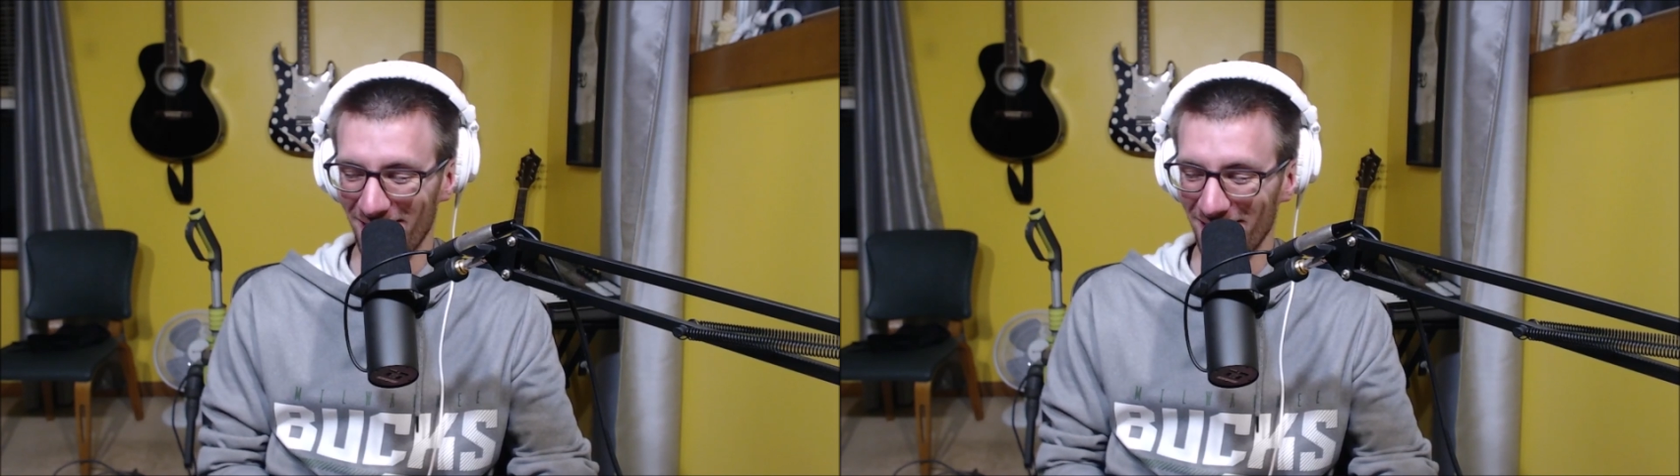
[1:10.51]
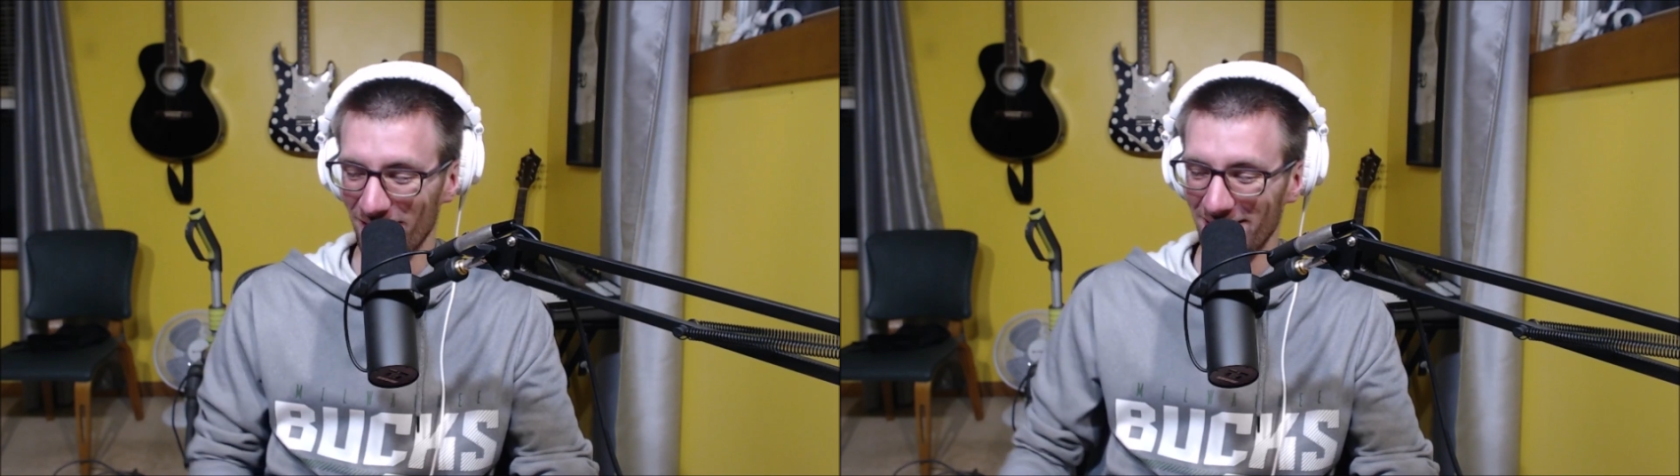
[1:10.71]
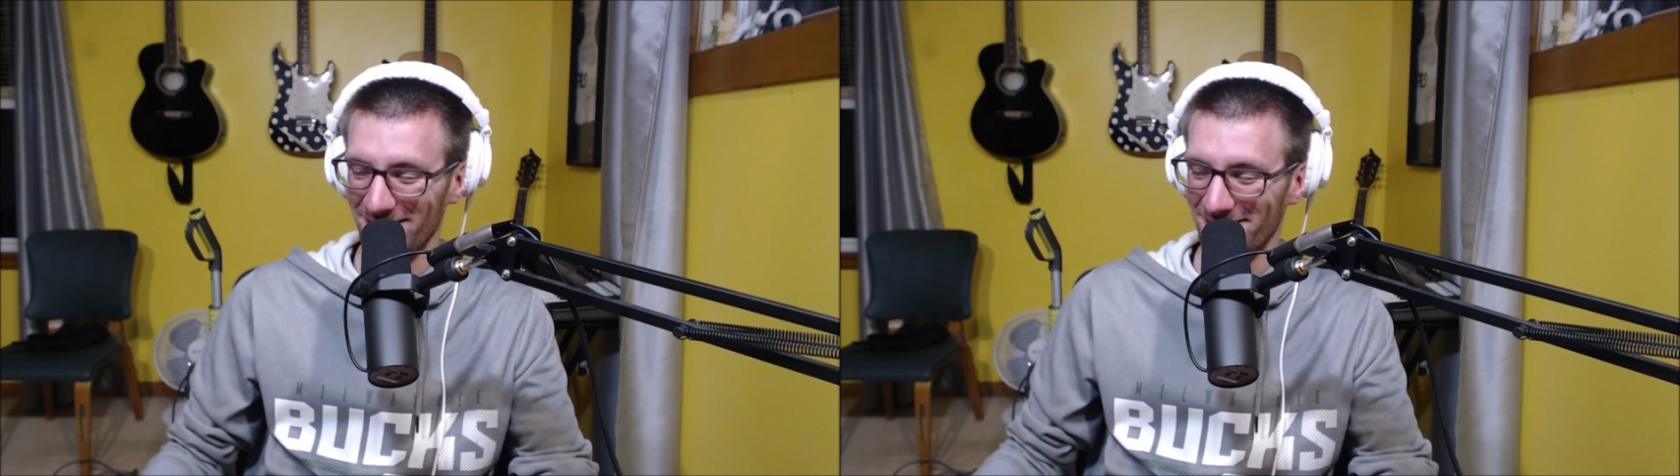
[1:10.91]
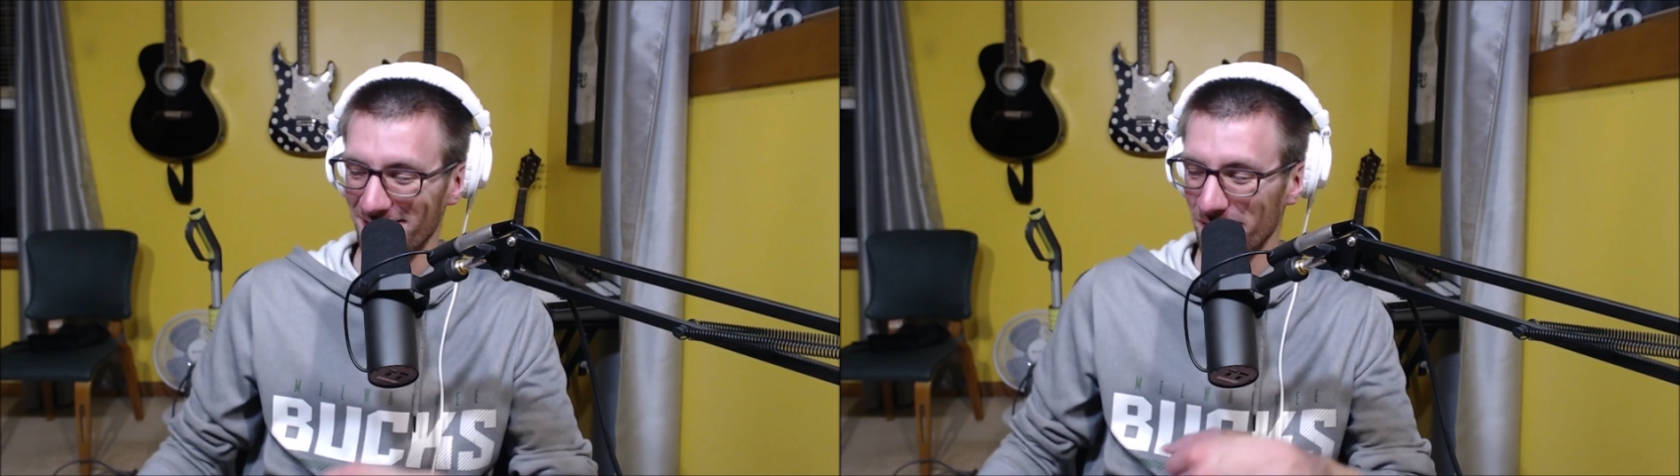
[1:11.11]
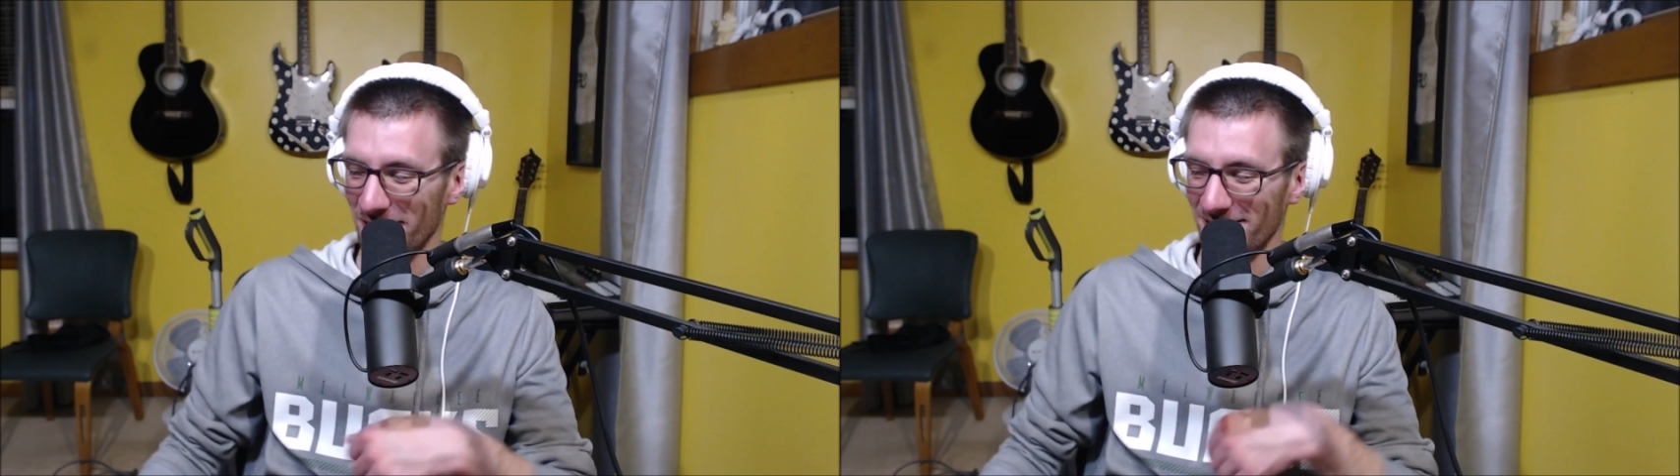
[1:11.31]
on a very
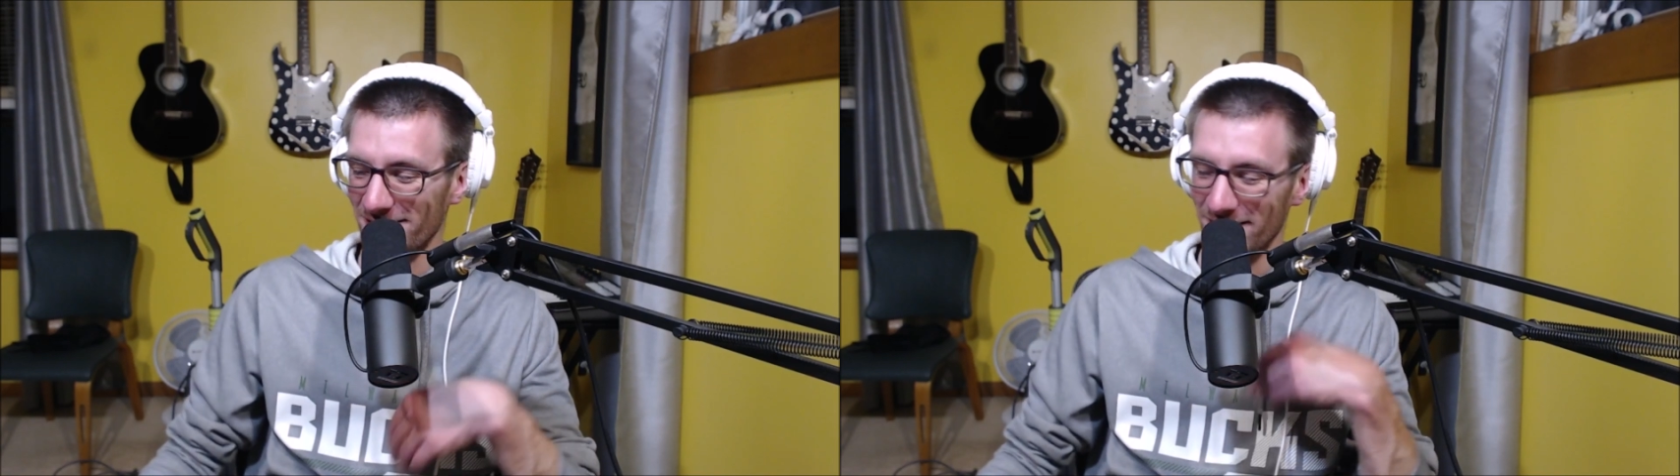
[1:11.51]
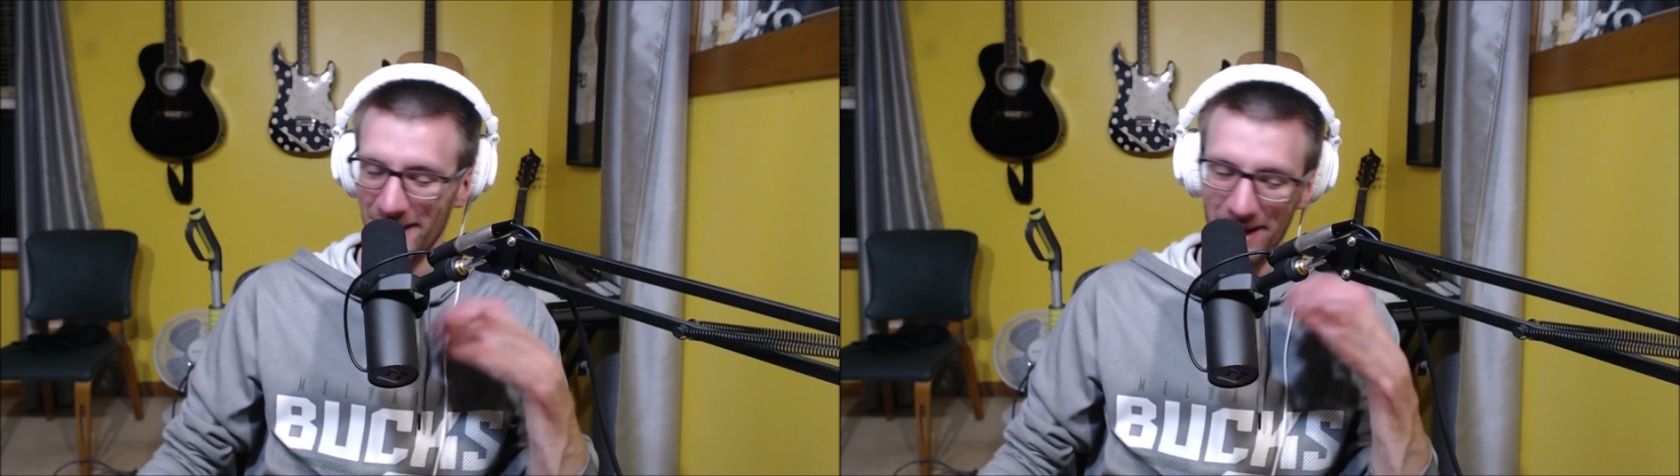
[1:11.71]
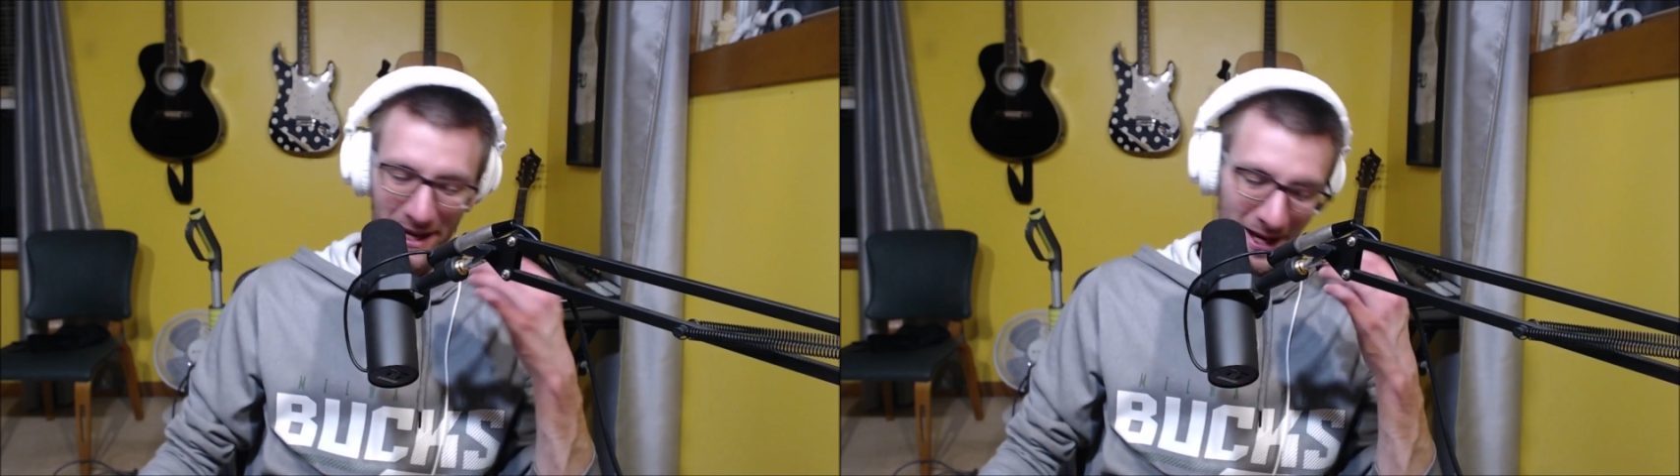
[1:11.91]
consistent basis.